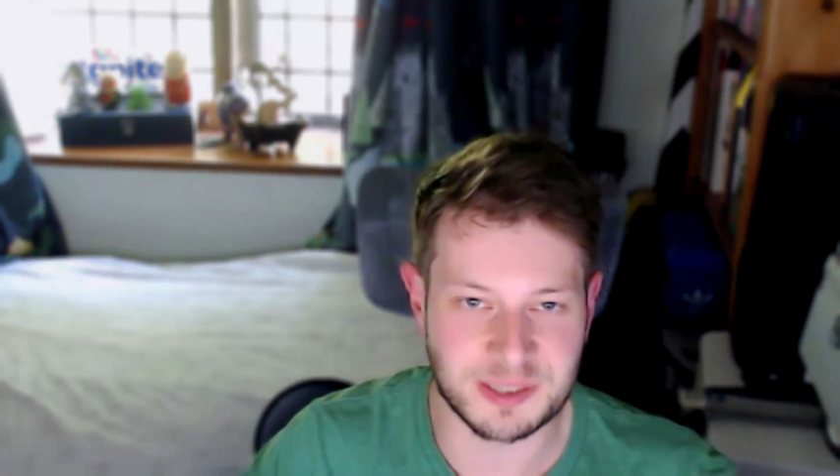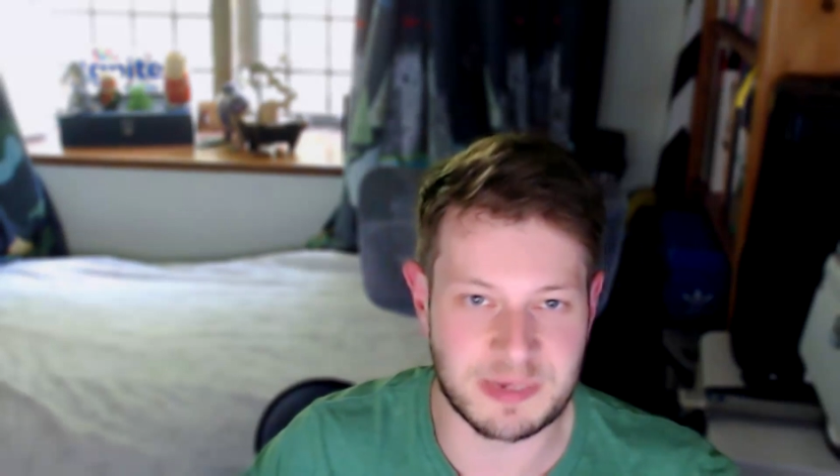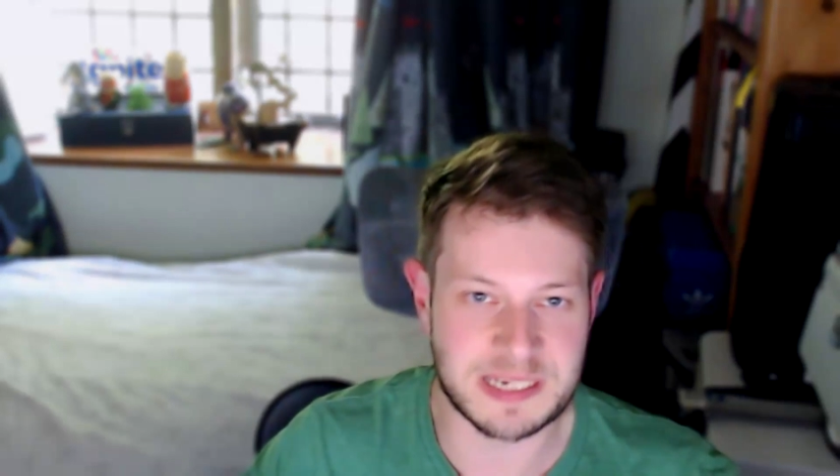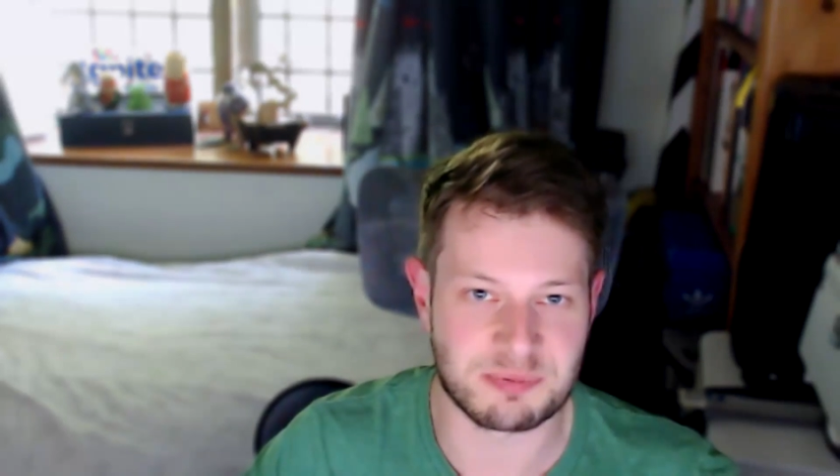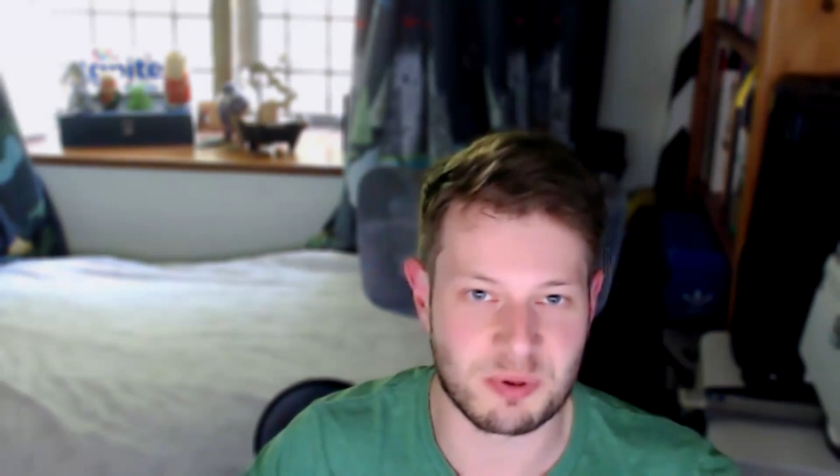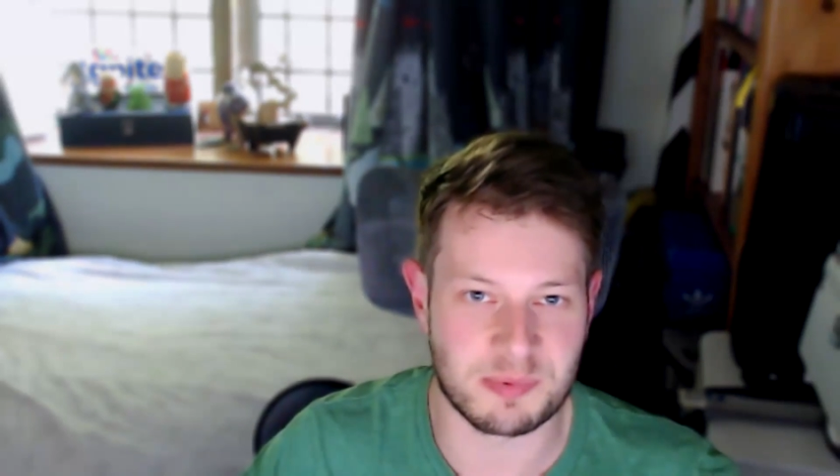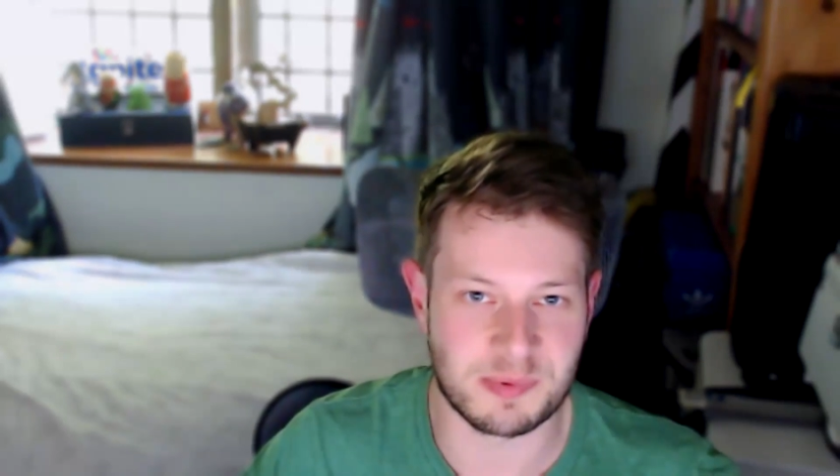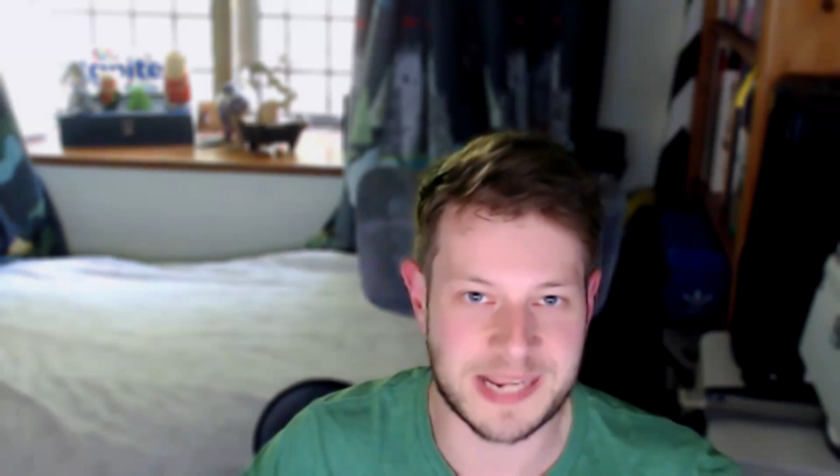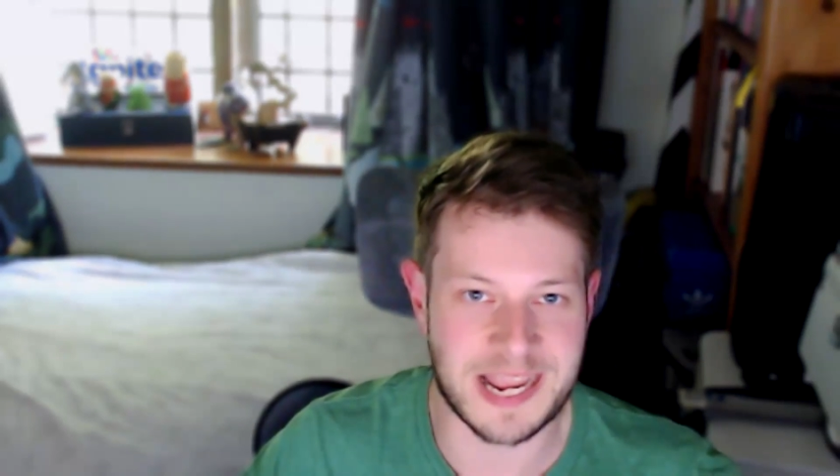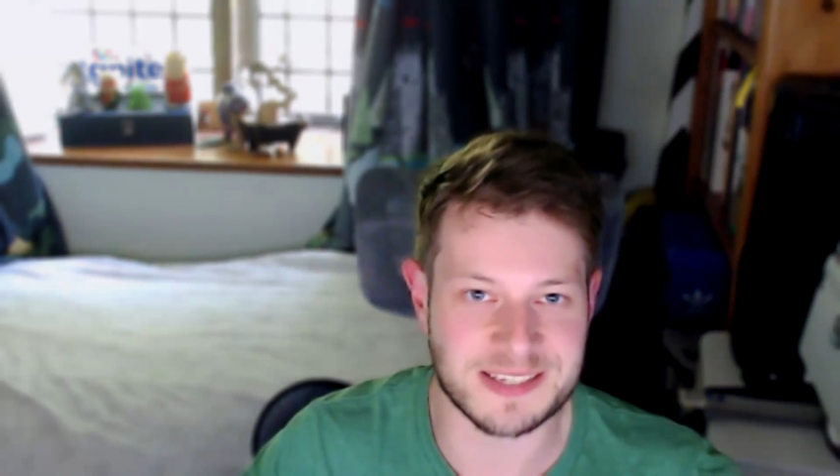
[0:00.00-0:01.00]
Somebody's
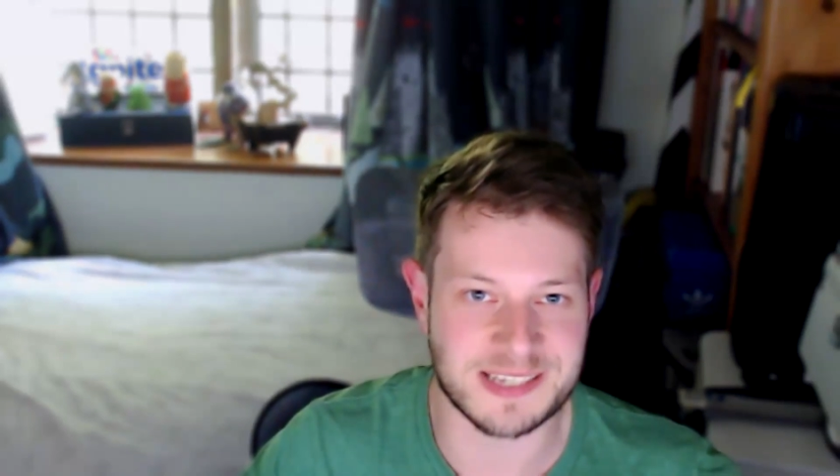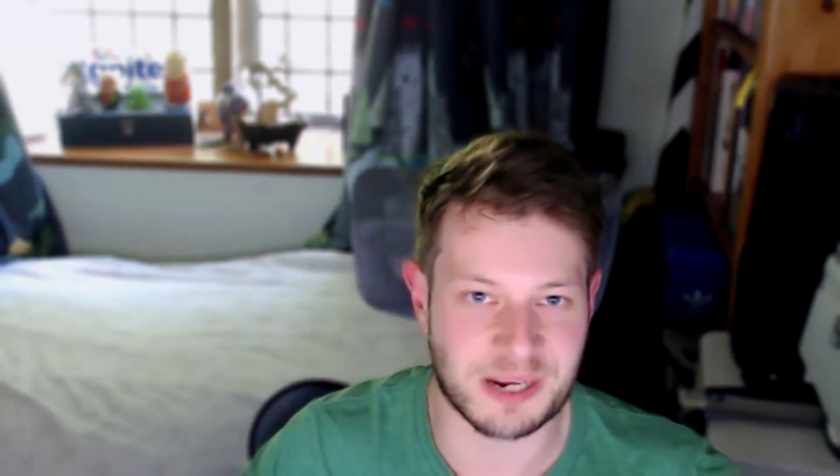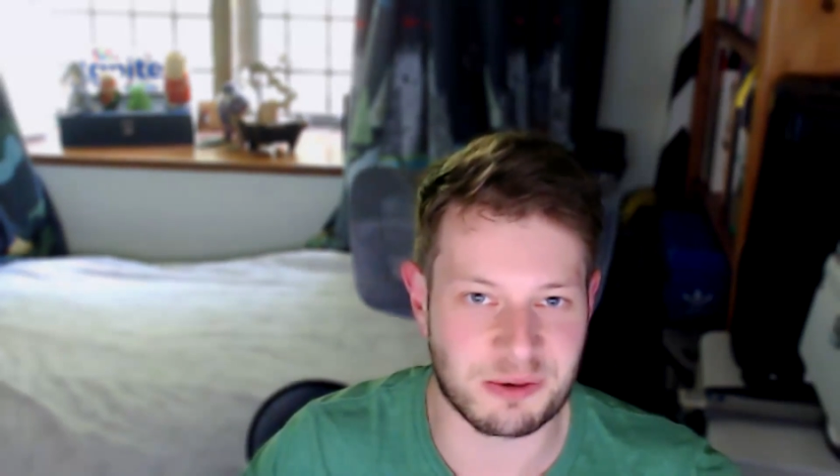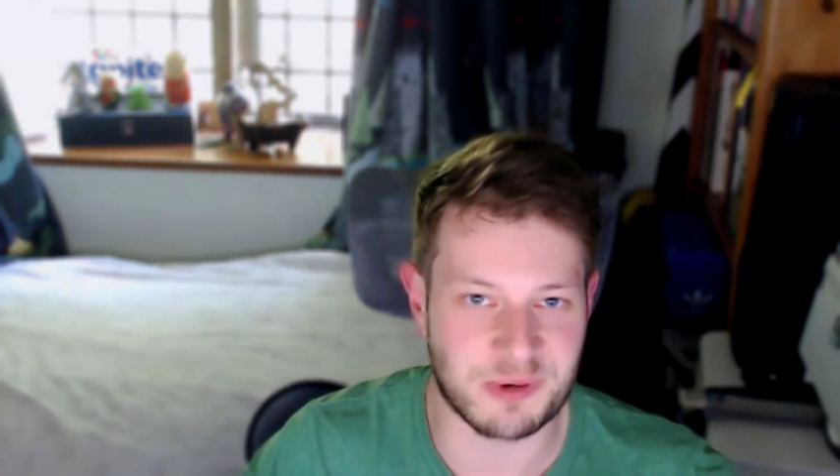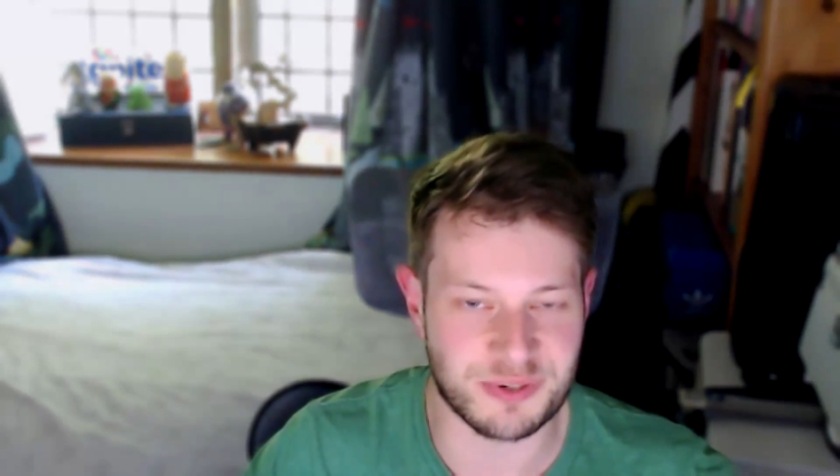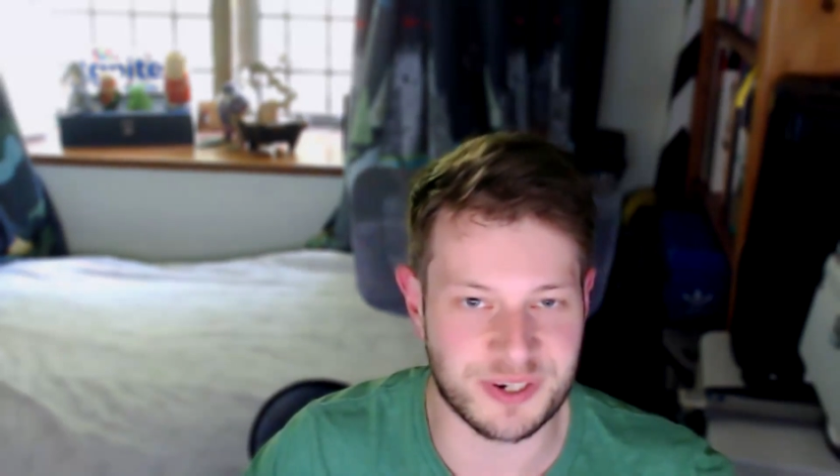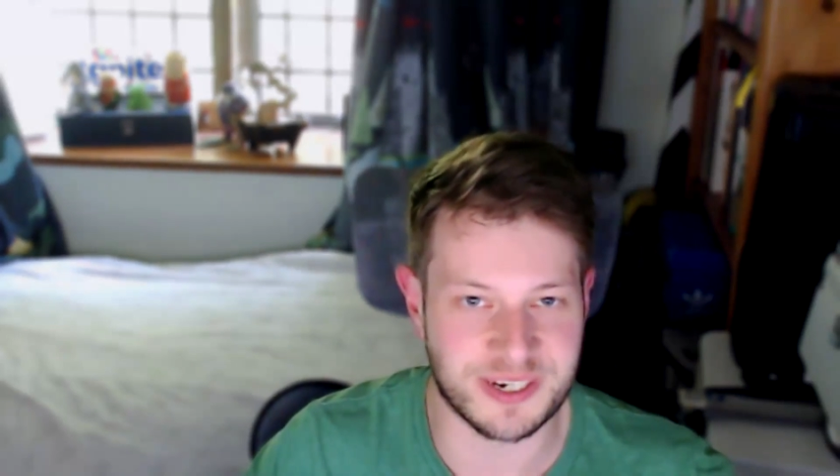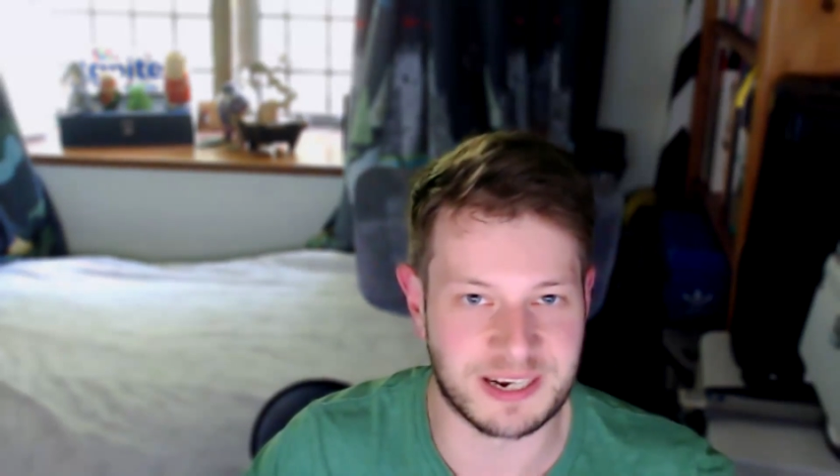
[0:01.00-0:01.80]
probably asked that question